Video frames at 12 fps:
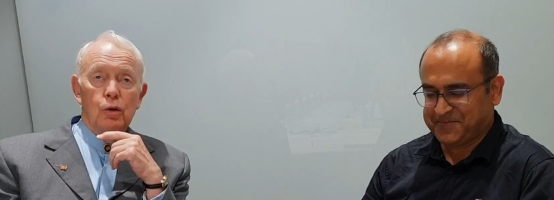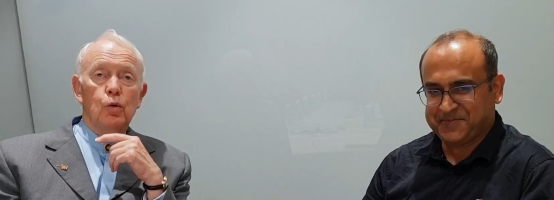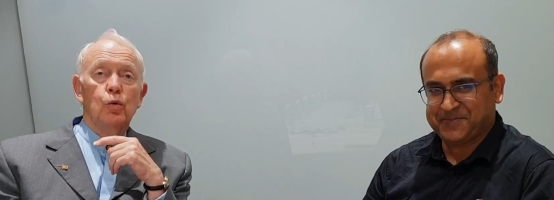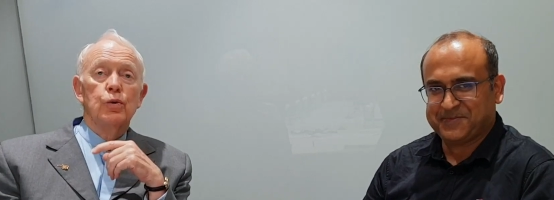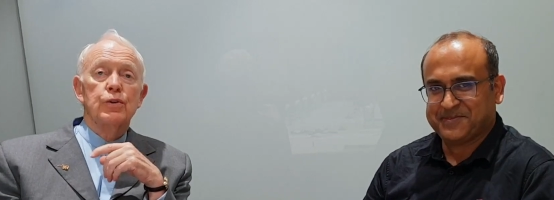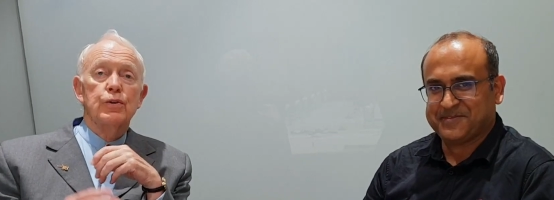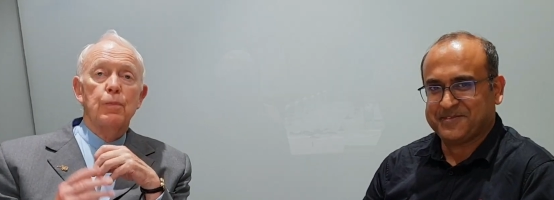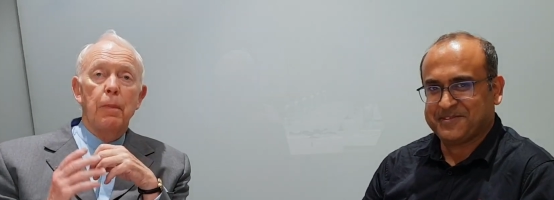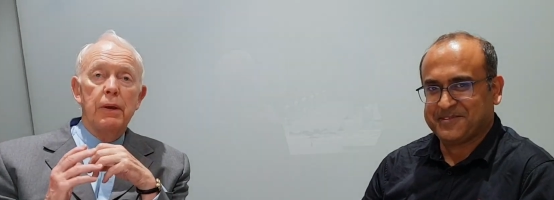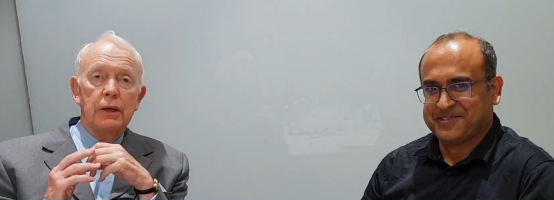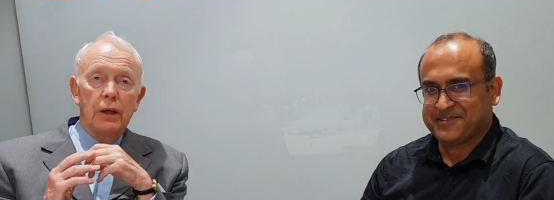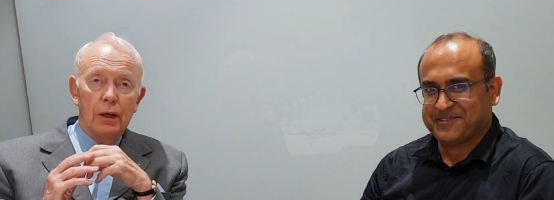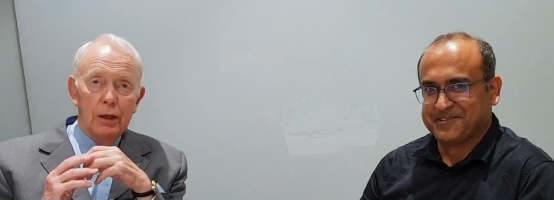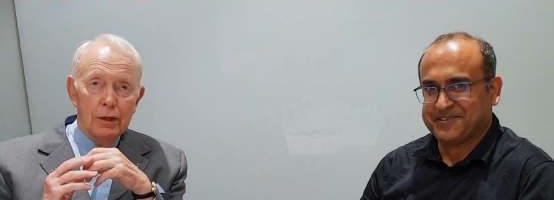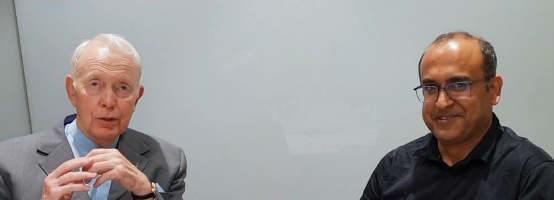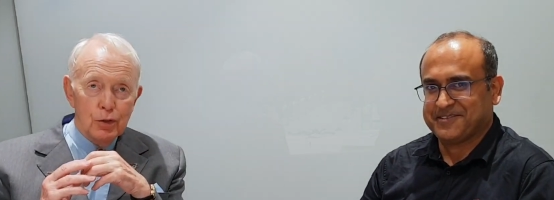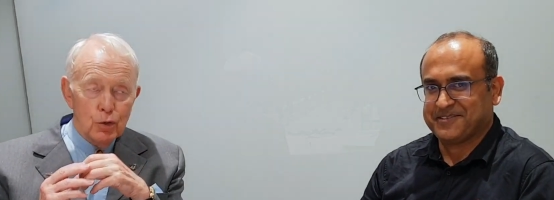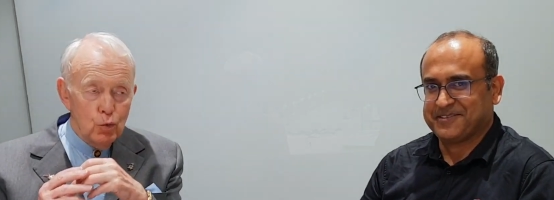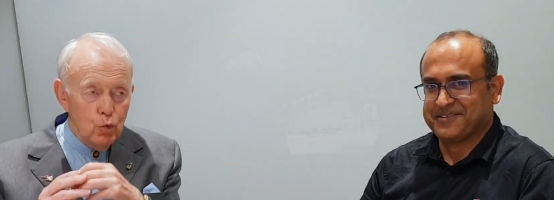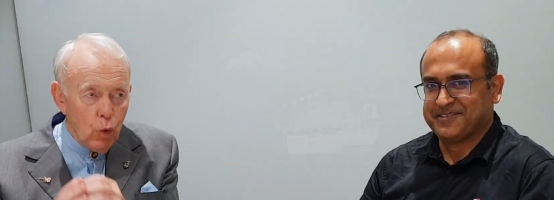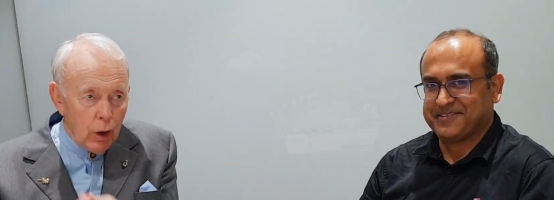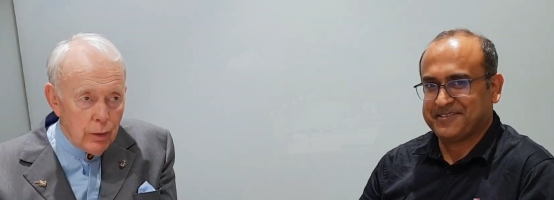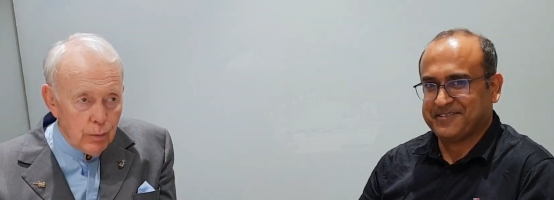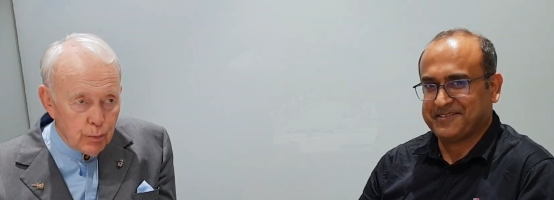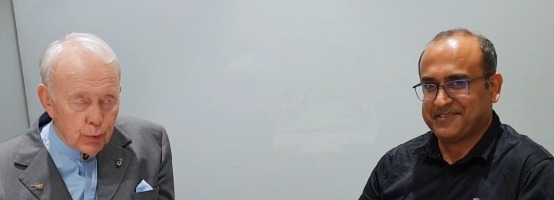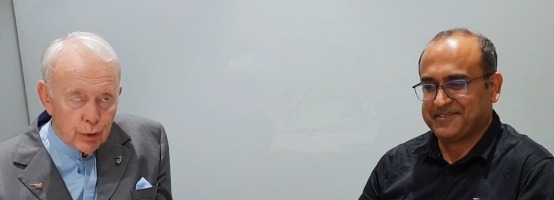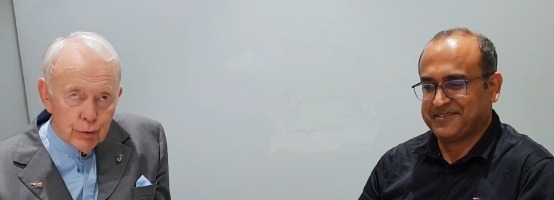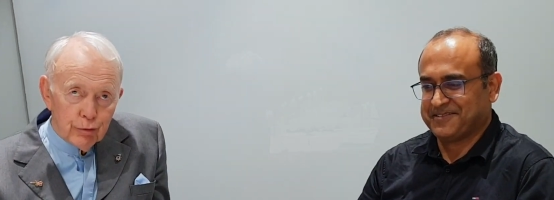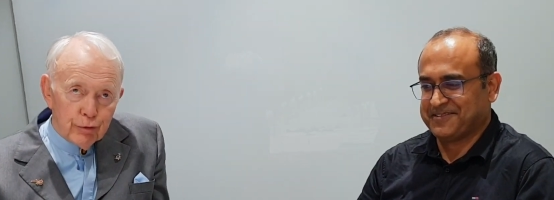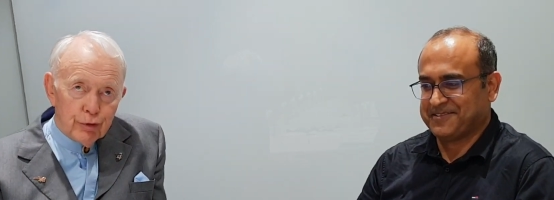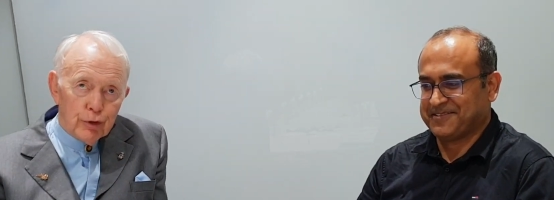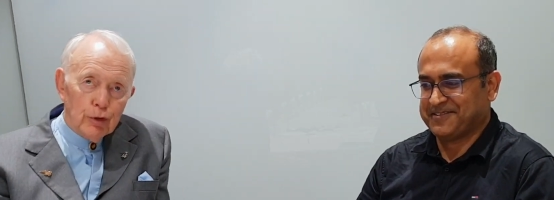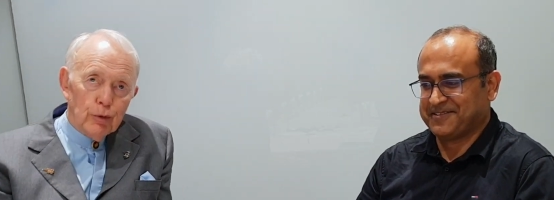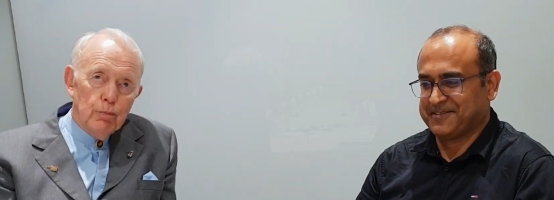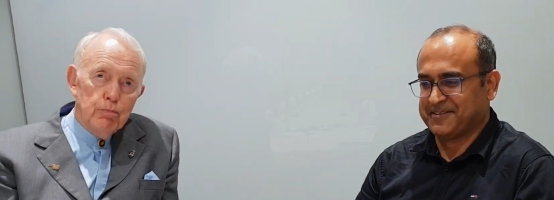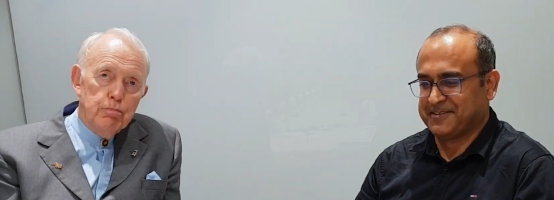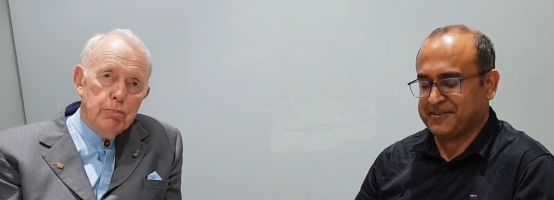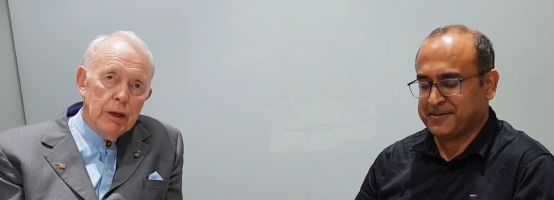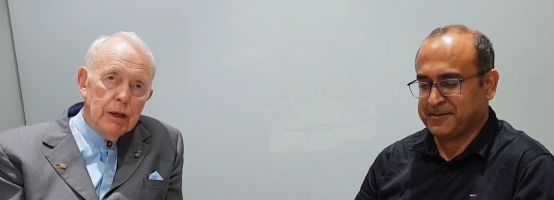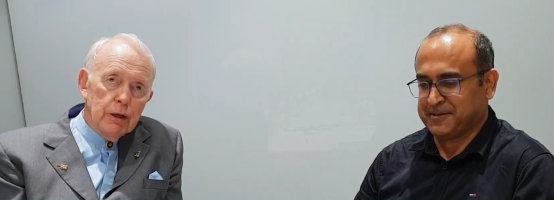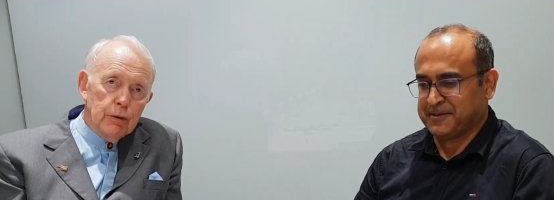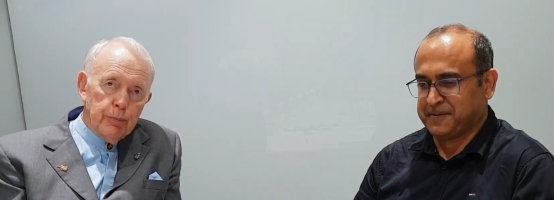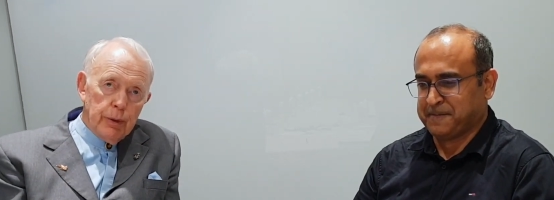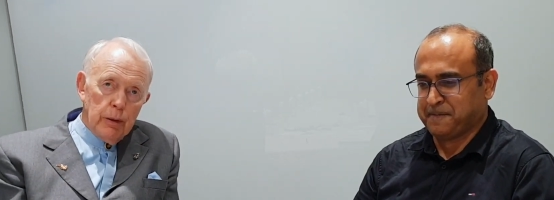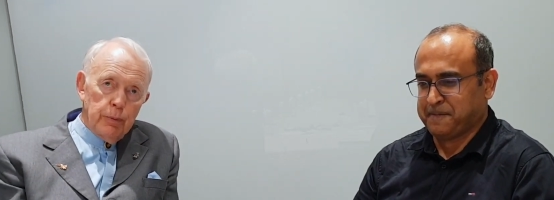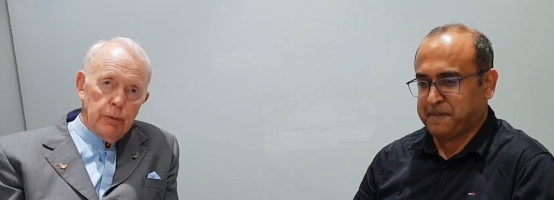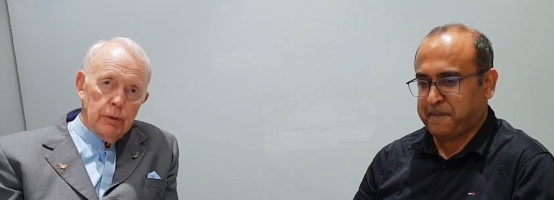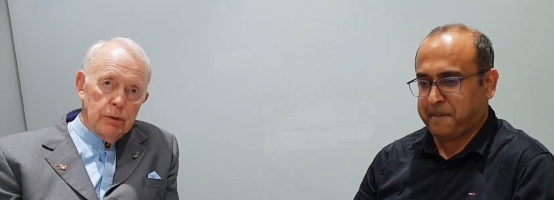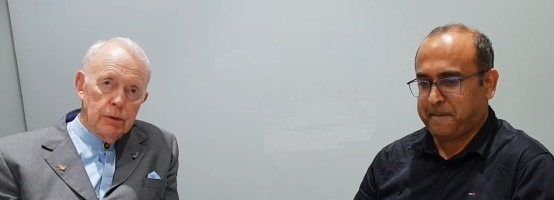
Speaker 1: who was speaking to 1.4 billion people,